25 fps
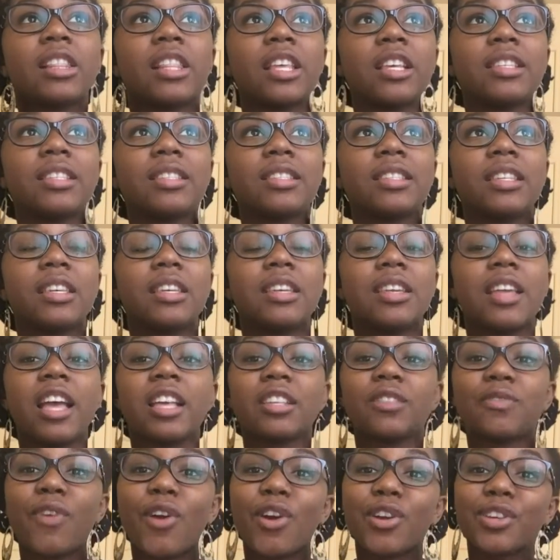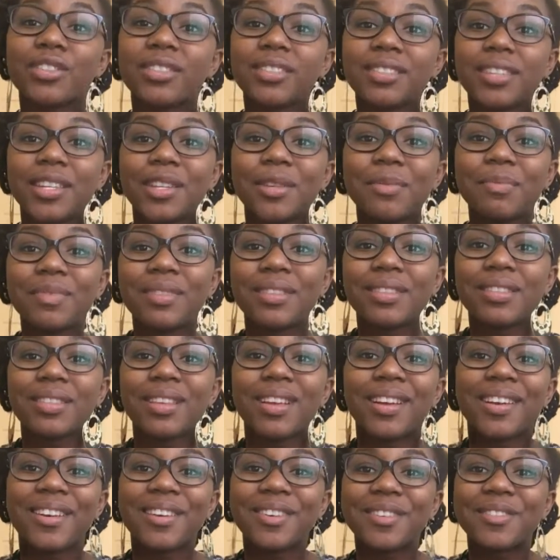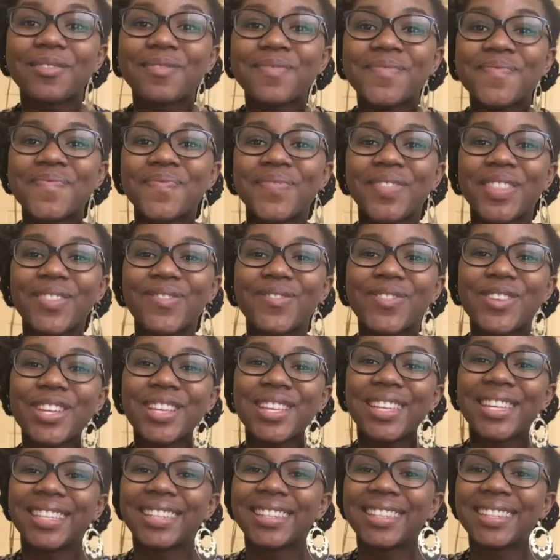Let's see, as far as tips with